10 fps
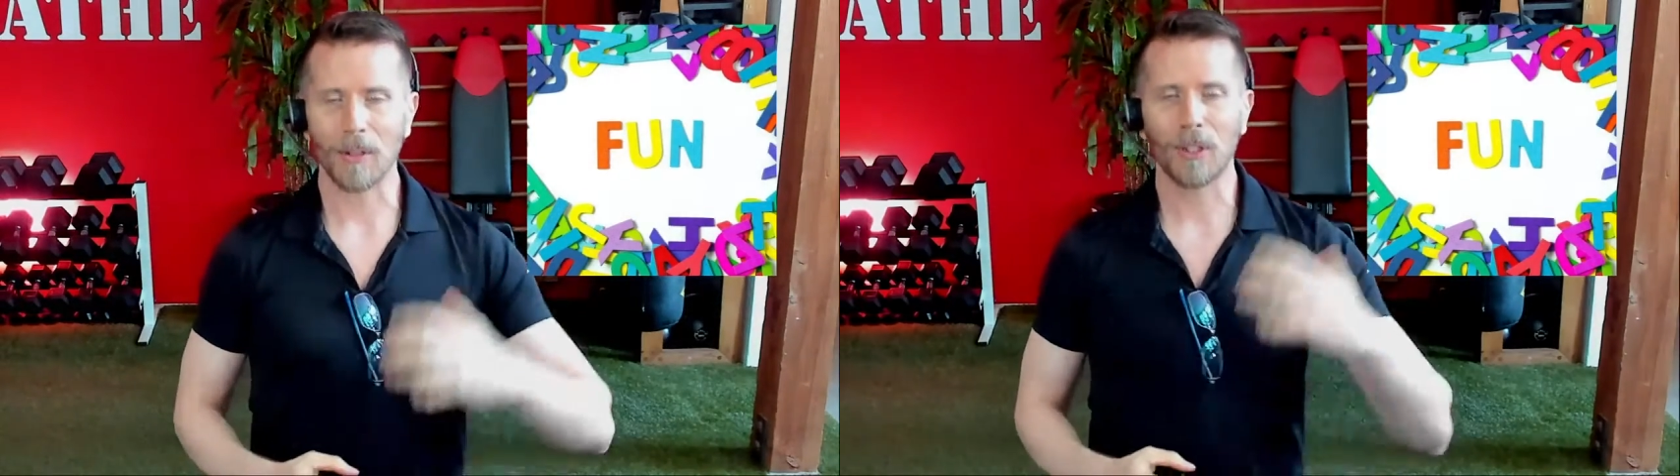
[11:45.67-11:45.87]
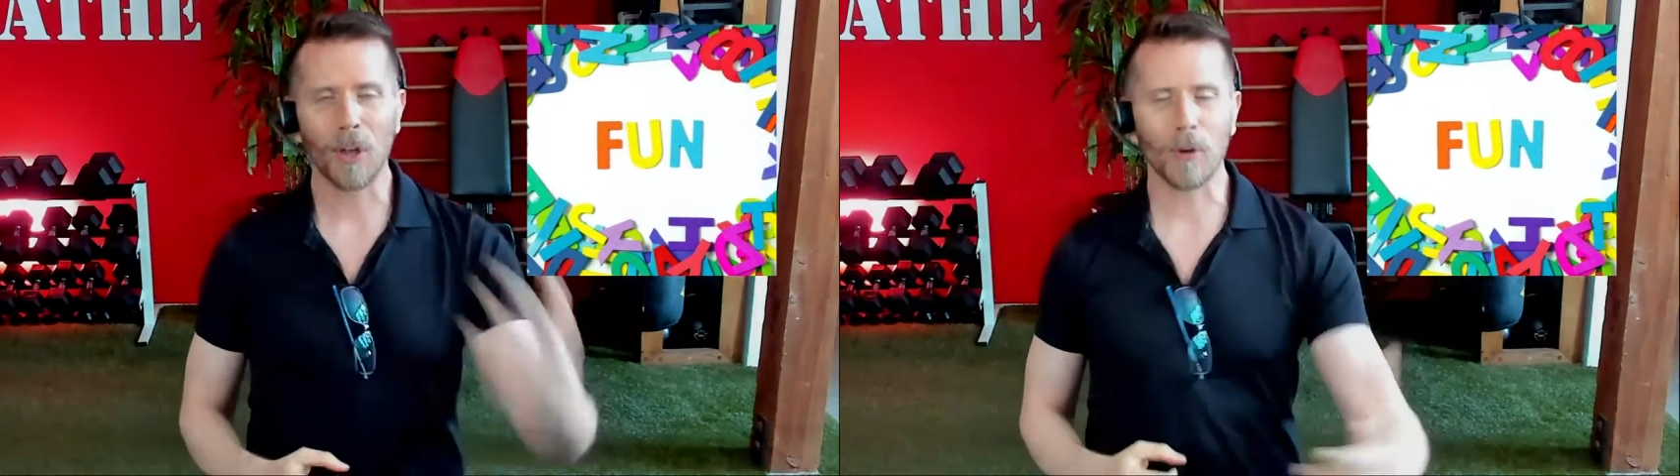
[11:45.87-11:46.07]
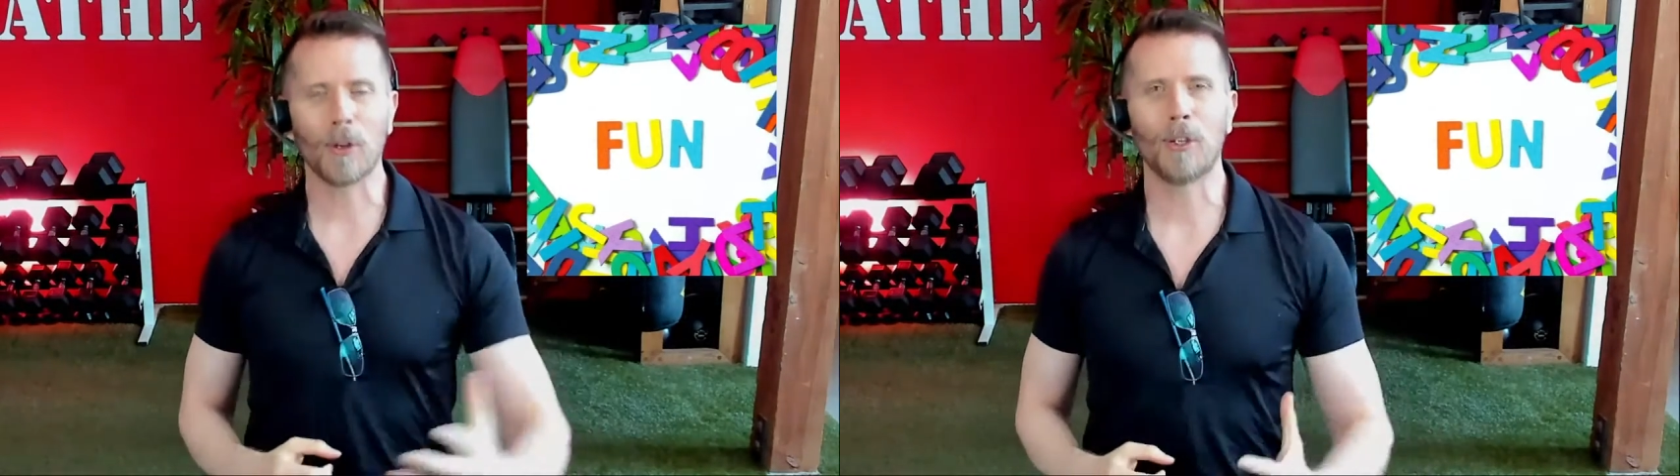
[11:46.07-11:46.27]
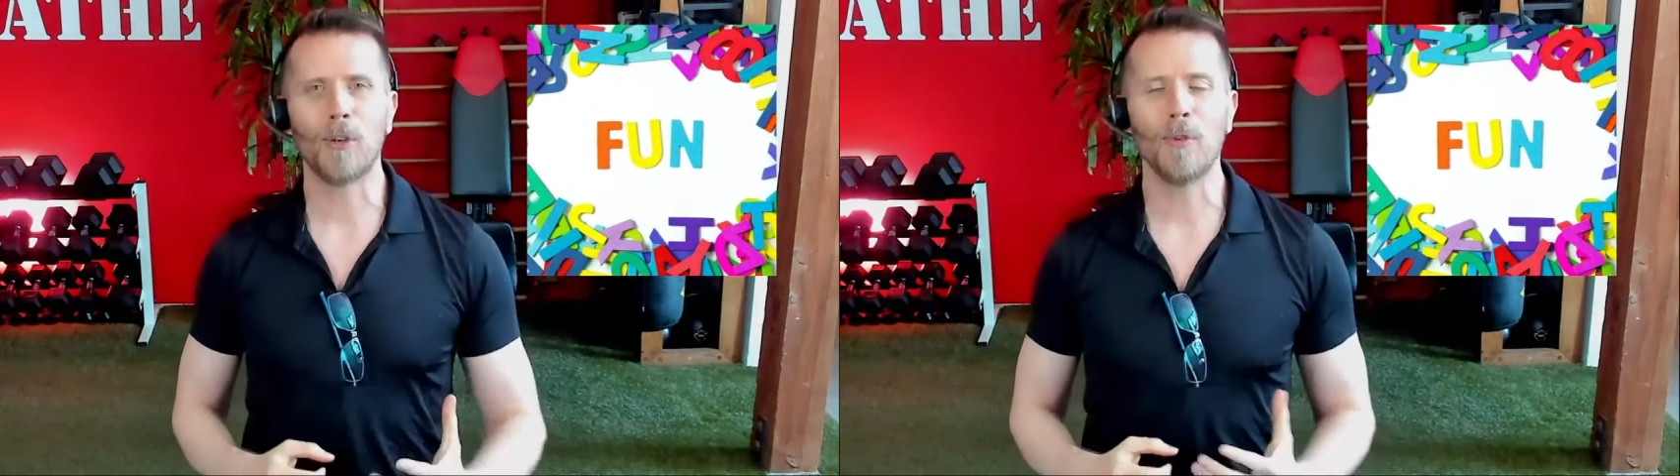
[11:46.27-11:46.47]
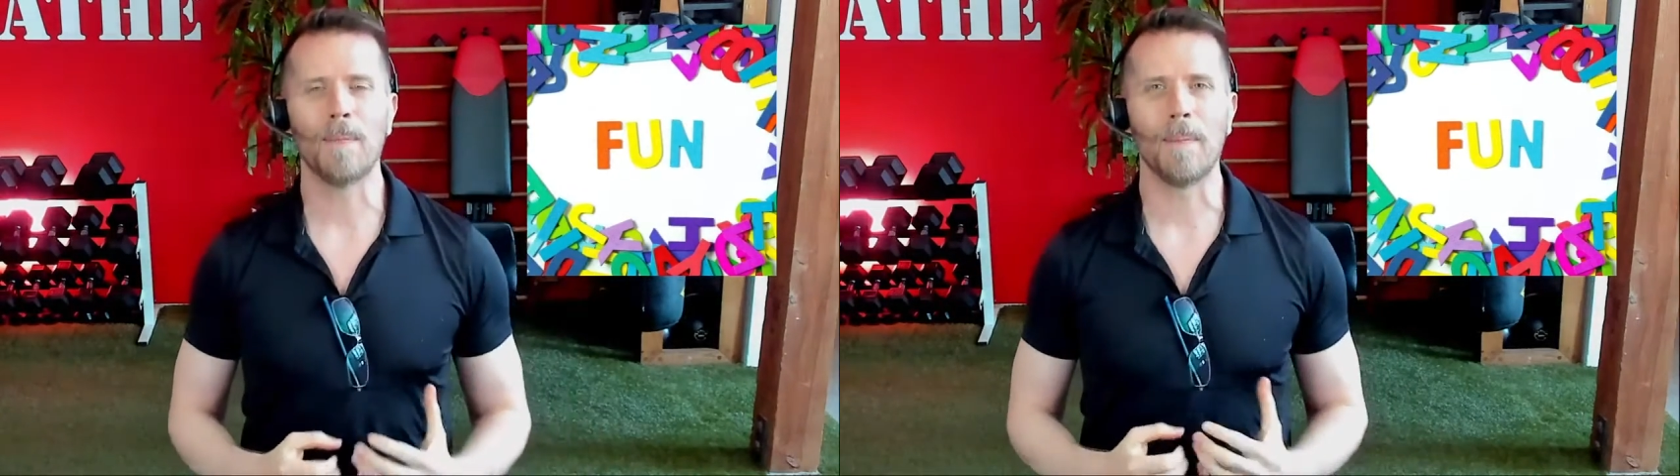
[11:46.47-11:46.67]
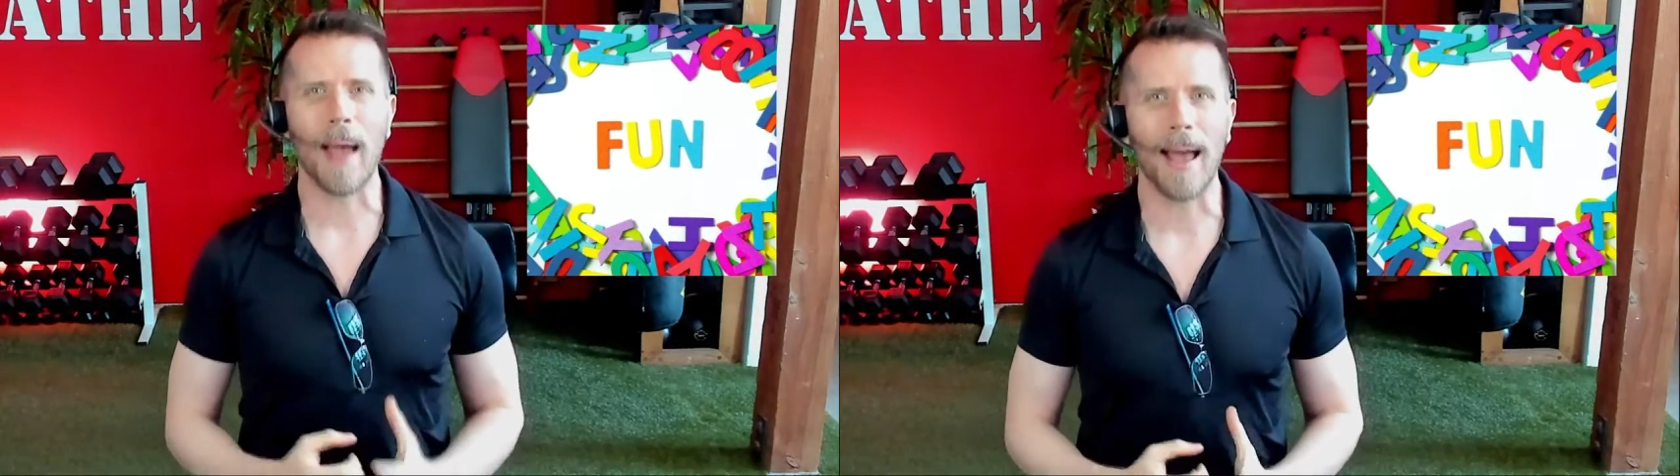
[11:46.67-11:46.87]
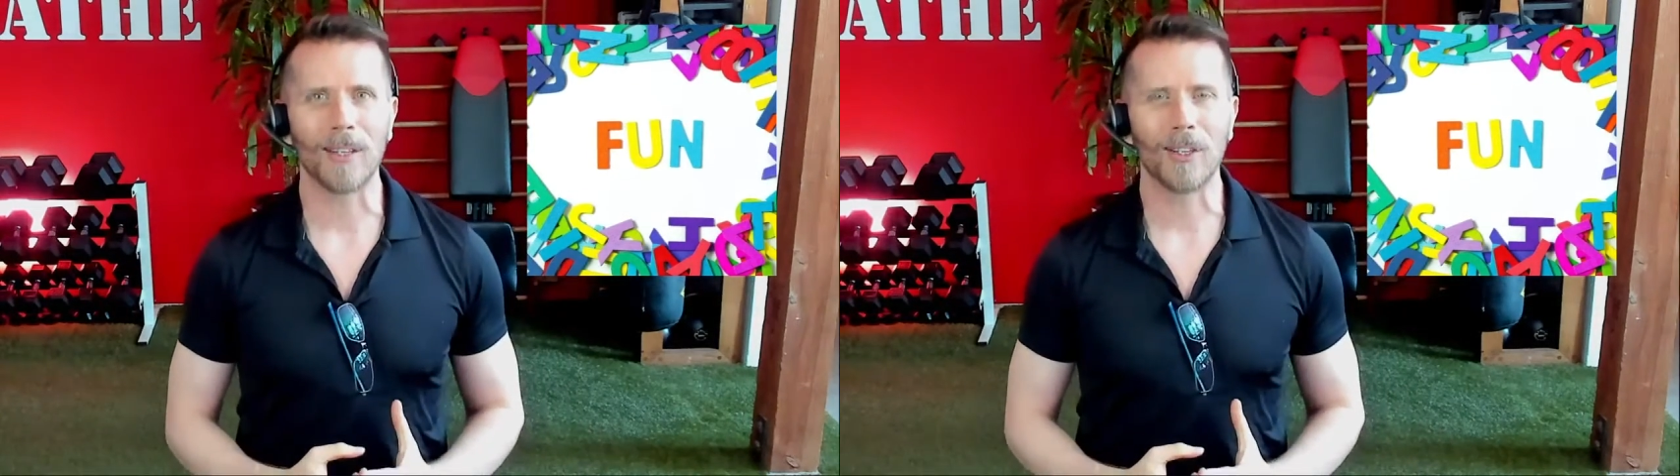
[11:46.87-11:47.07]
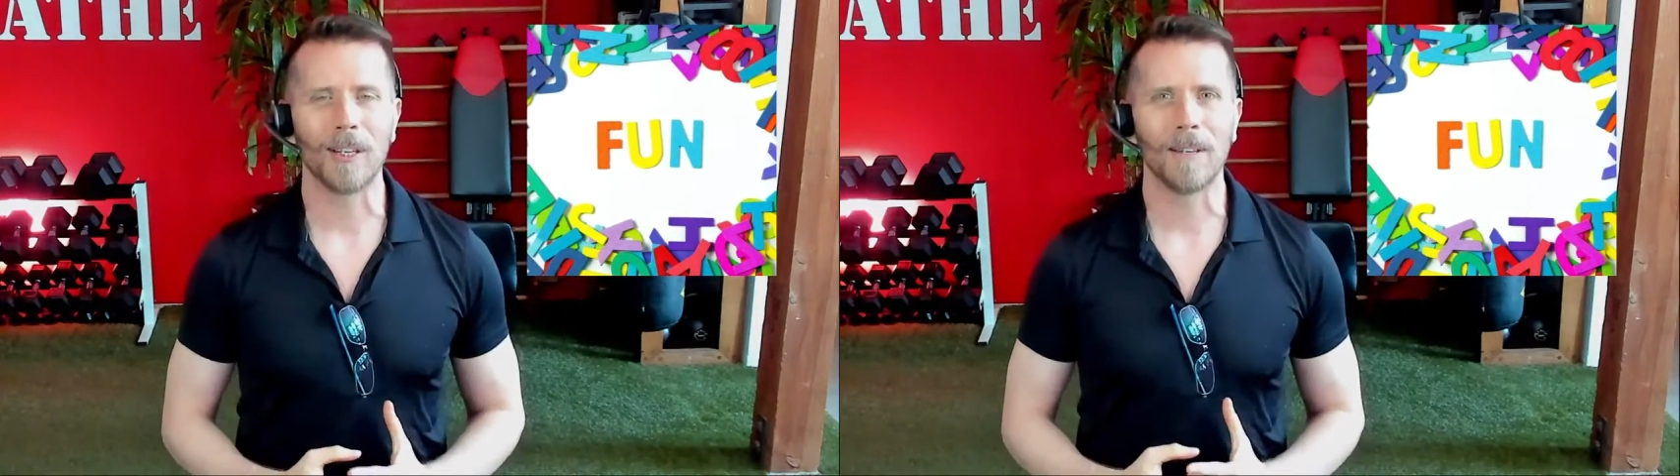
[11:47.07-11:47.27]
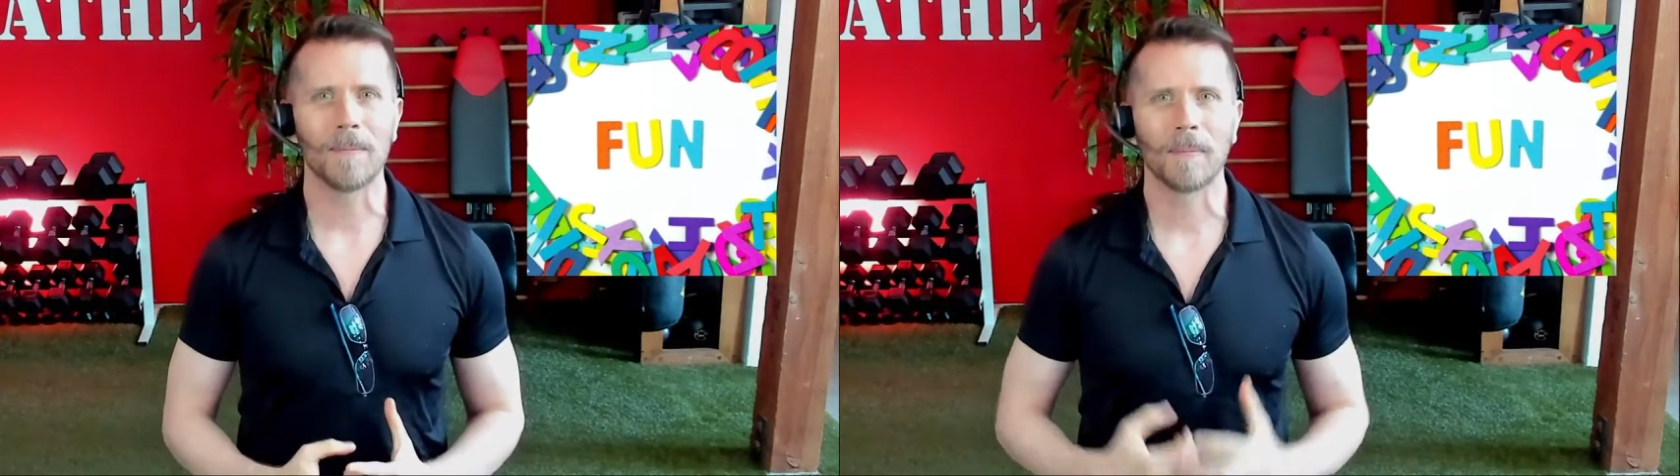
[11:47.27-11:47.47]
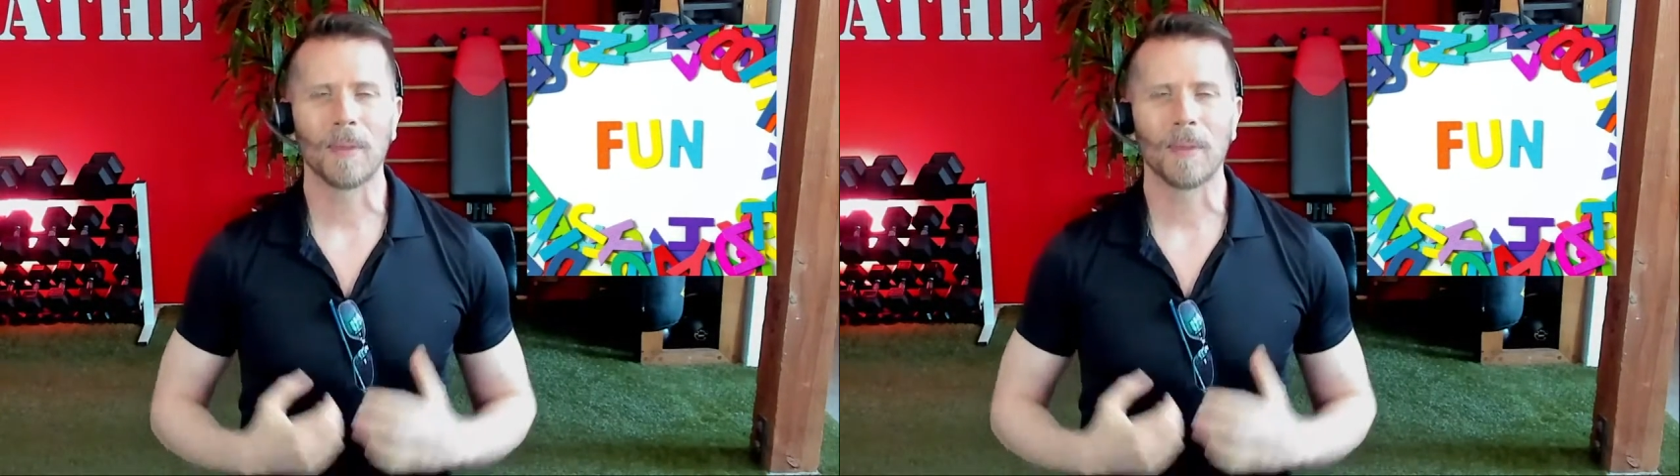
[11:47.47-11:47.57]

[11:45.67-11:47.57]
So could you imagine